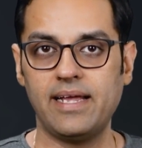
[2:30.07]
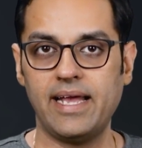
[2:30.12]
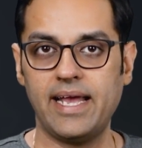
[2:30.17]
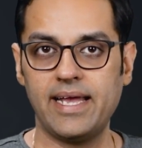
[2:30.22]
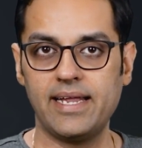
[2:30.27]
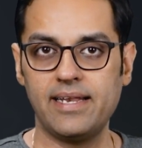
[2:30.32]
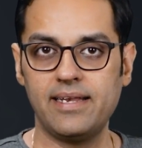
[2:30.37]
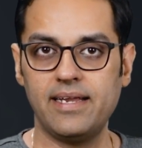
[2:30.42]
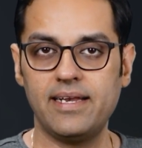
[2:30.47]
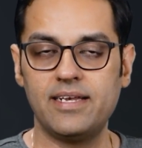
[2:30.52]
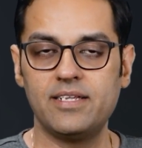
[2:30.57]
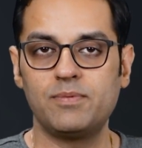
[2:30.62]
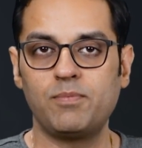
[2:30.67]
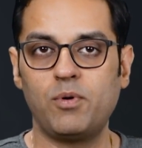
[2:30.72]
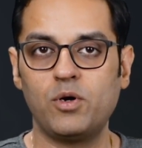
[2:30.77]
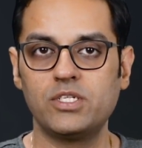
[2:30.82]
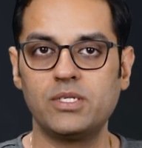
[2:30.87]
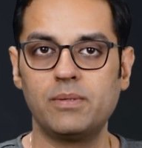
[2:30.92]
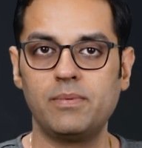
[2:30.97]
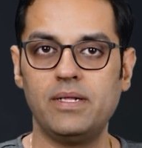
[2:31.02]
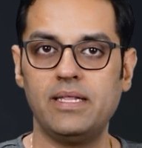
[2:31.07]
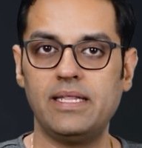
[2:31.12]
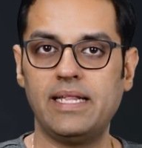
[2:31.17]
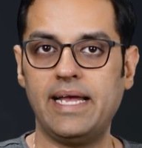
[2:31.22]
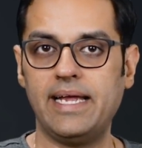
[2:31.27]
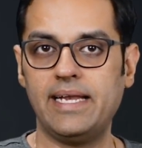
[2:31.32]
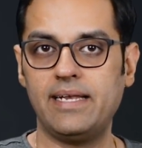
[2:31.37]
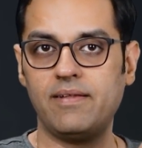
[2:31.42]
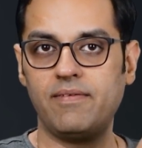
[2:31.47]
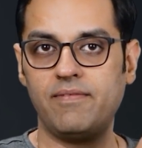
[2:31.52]
and it is possible
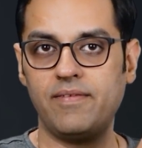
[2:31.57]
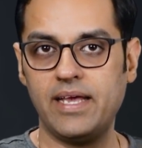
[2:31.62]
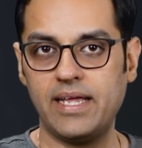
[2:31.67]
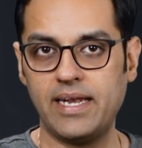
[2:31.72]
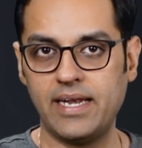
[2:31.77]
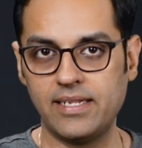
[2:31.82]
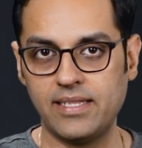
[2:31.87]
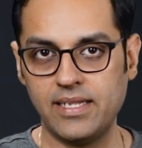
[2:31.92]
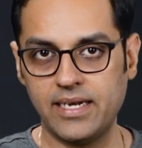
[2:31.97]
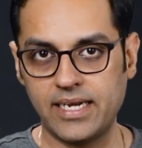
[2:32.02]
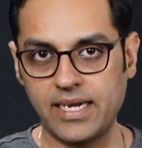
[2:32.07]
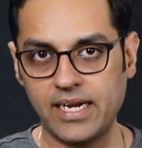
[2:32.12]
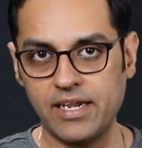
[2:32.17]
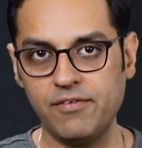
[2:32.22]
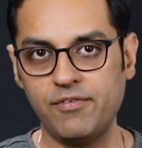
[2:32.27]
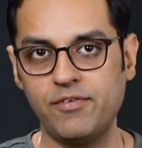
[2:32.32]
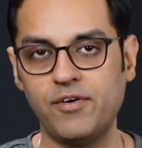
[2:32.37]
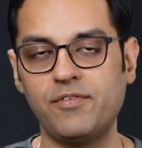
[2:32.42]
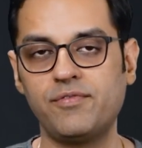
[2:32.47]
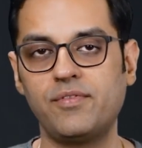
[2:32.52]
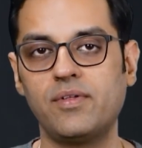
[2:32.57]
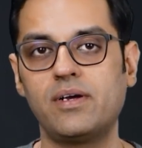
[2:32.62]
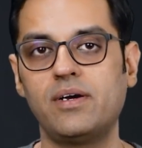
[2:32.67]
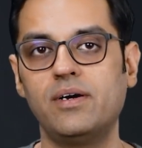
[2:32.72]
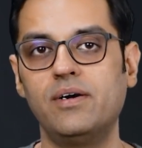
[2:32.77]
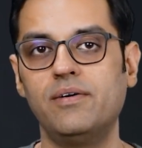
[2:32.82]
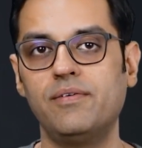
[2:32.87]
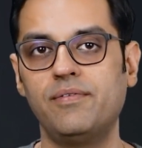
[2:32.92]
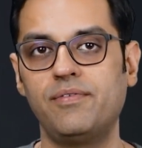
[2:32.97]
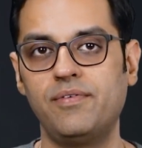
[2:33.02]
that we are at the trough of the
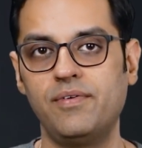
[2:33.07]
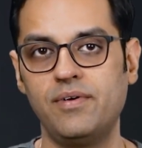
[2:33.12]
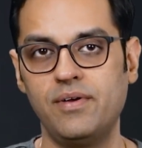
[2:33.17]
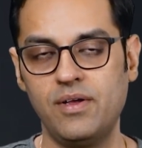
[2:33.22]
curve